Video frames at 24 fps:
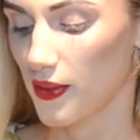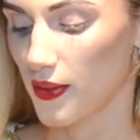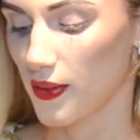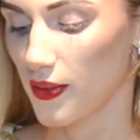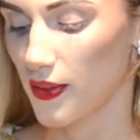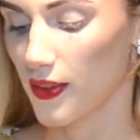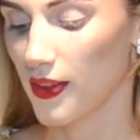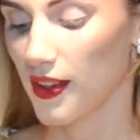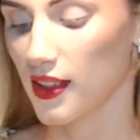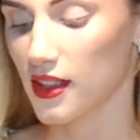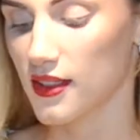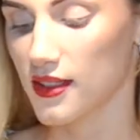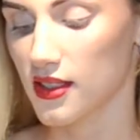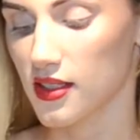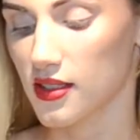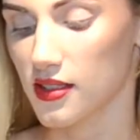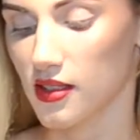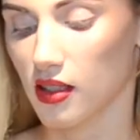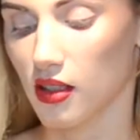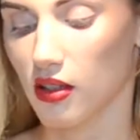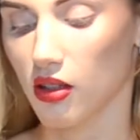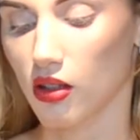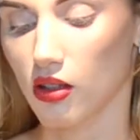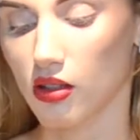This is
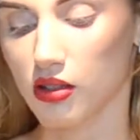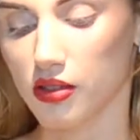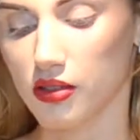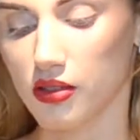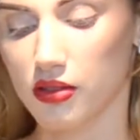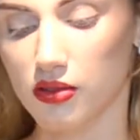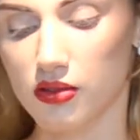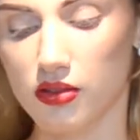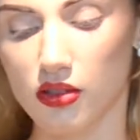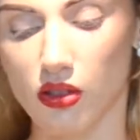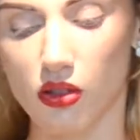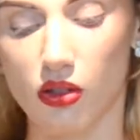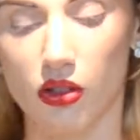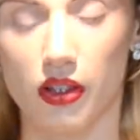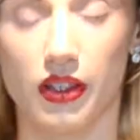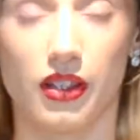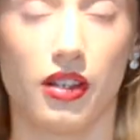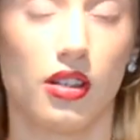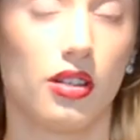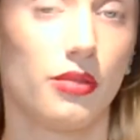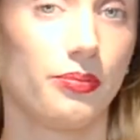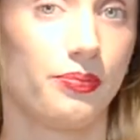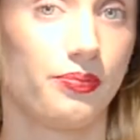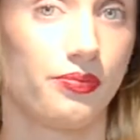a coconut
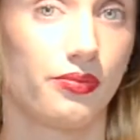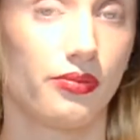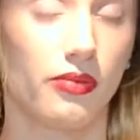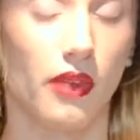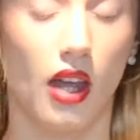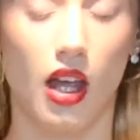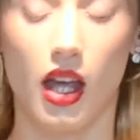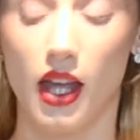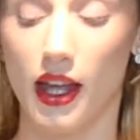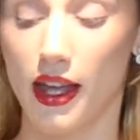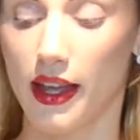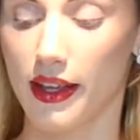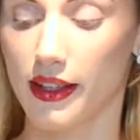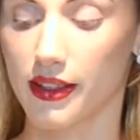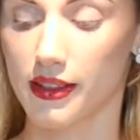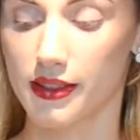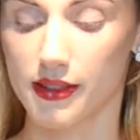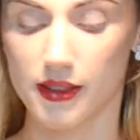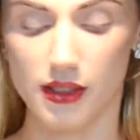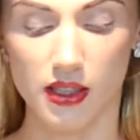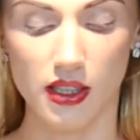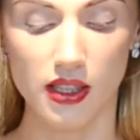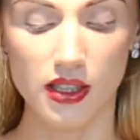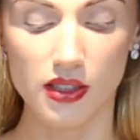oil,
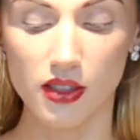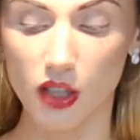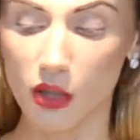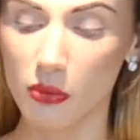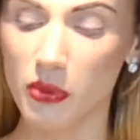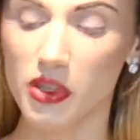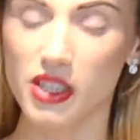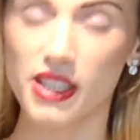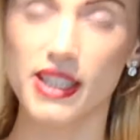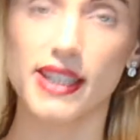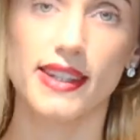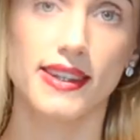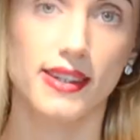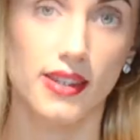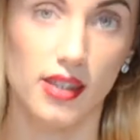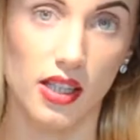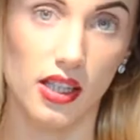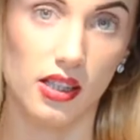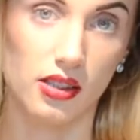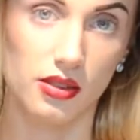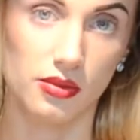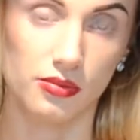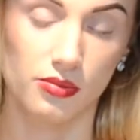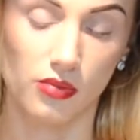and normally it's
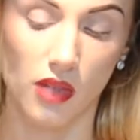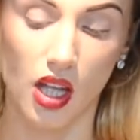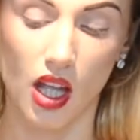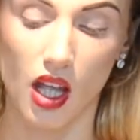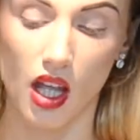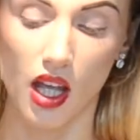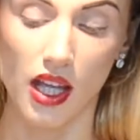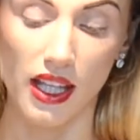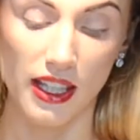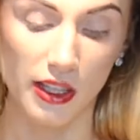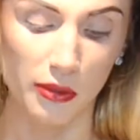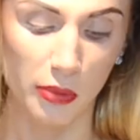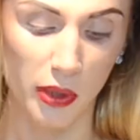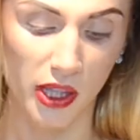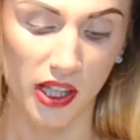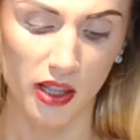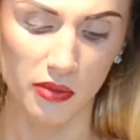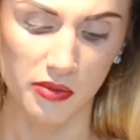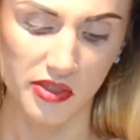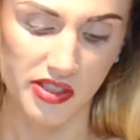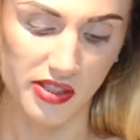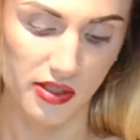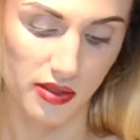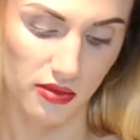thick. It
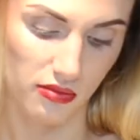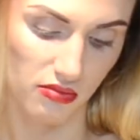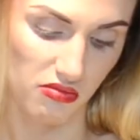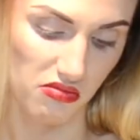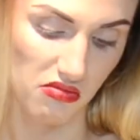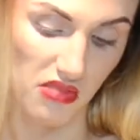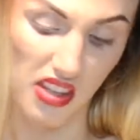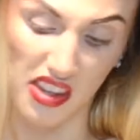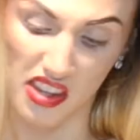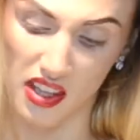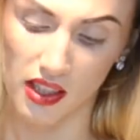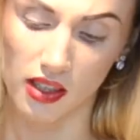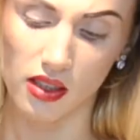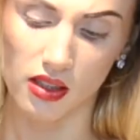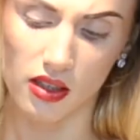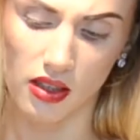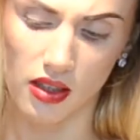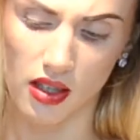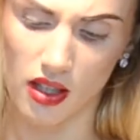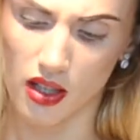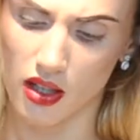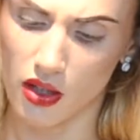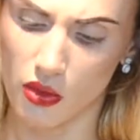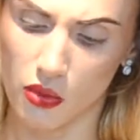becomes thick
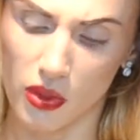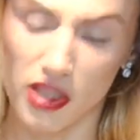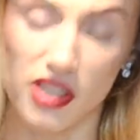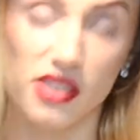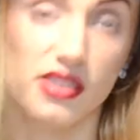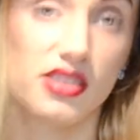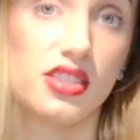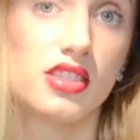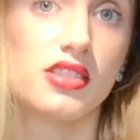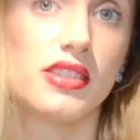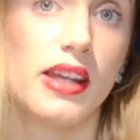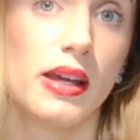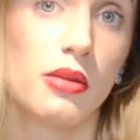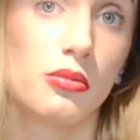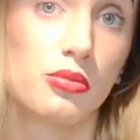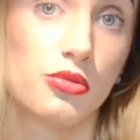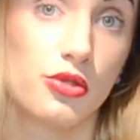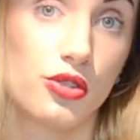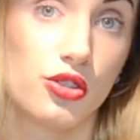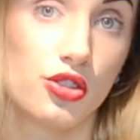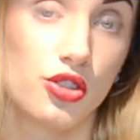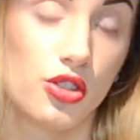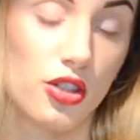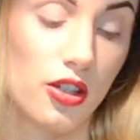when it's the
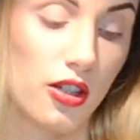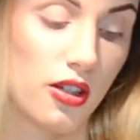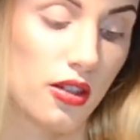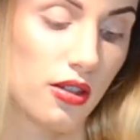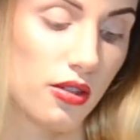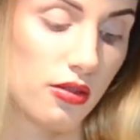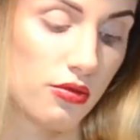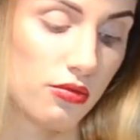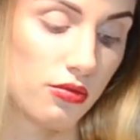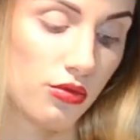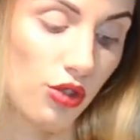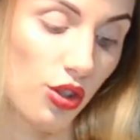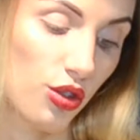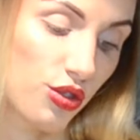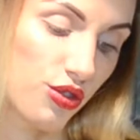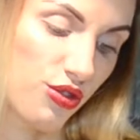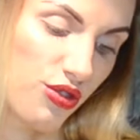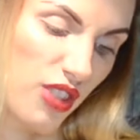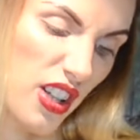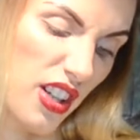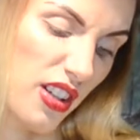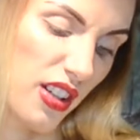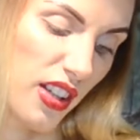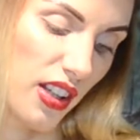temperature not
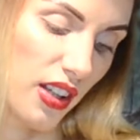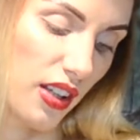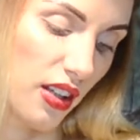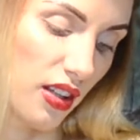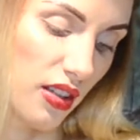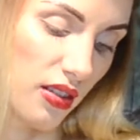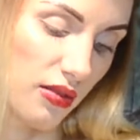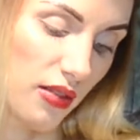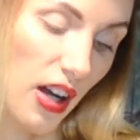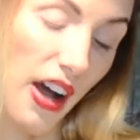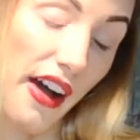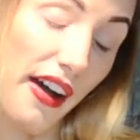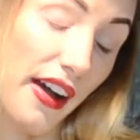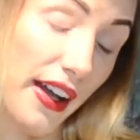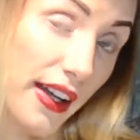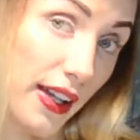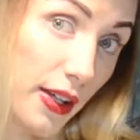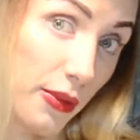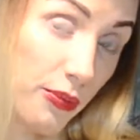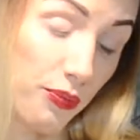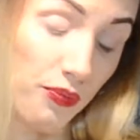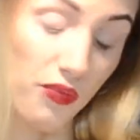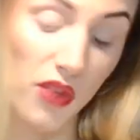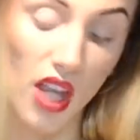very
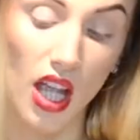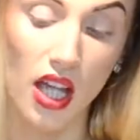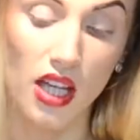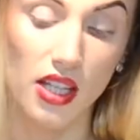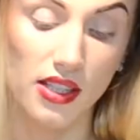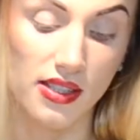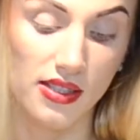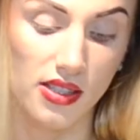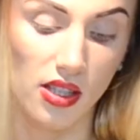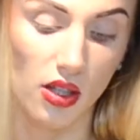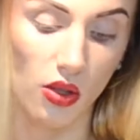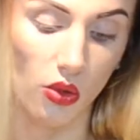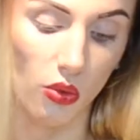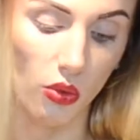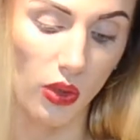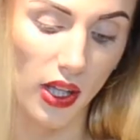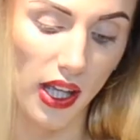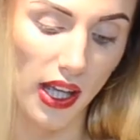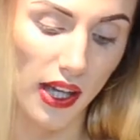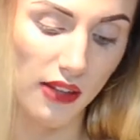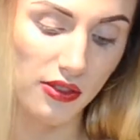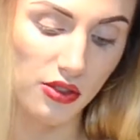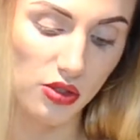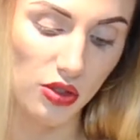high. So we
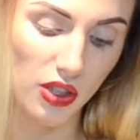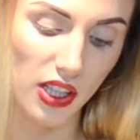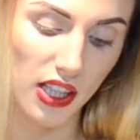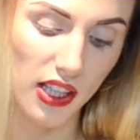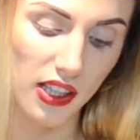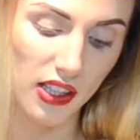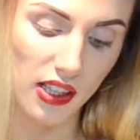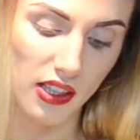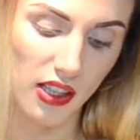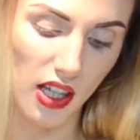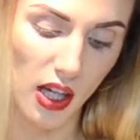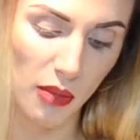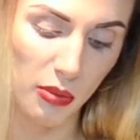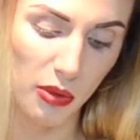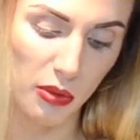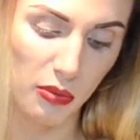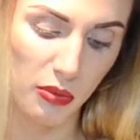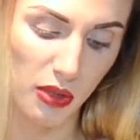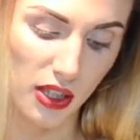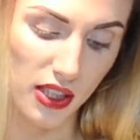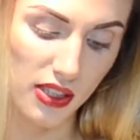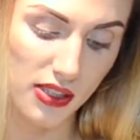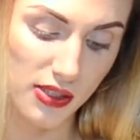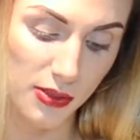have to heat it up a
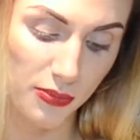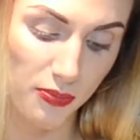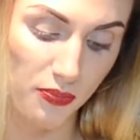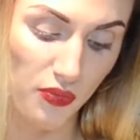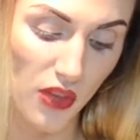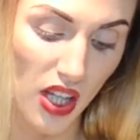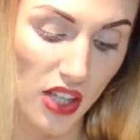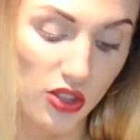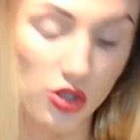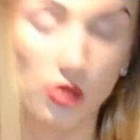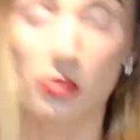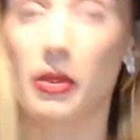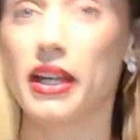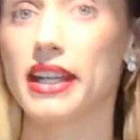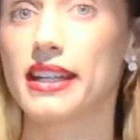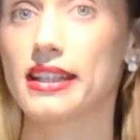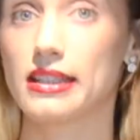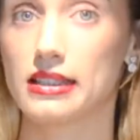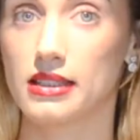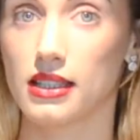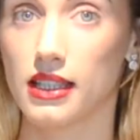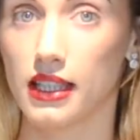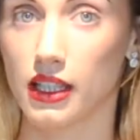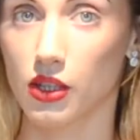bit to make
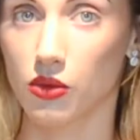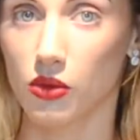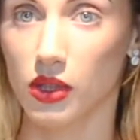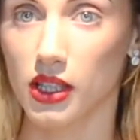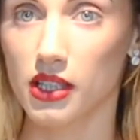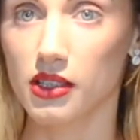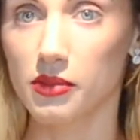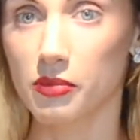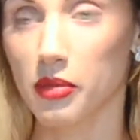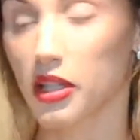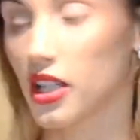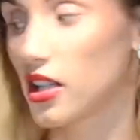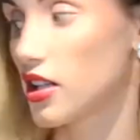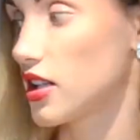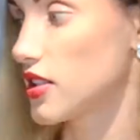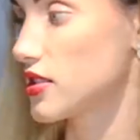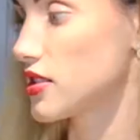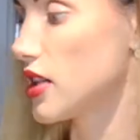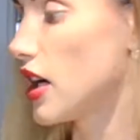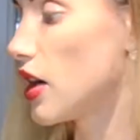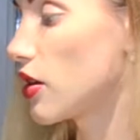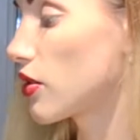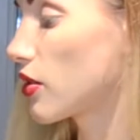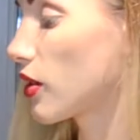it liquid,
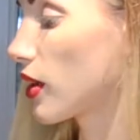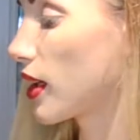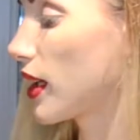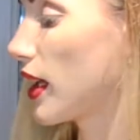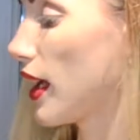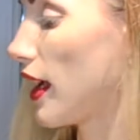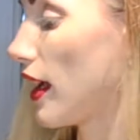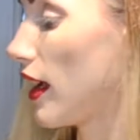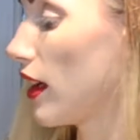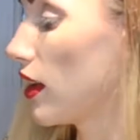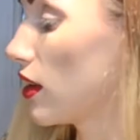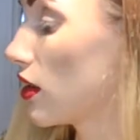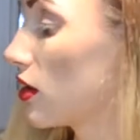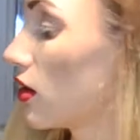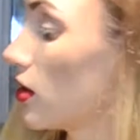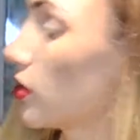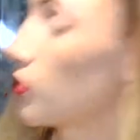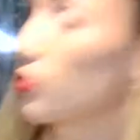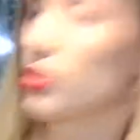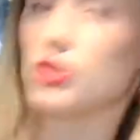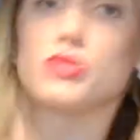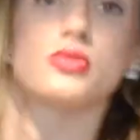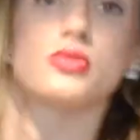because our cake will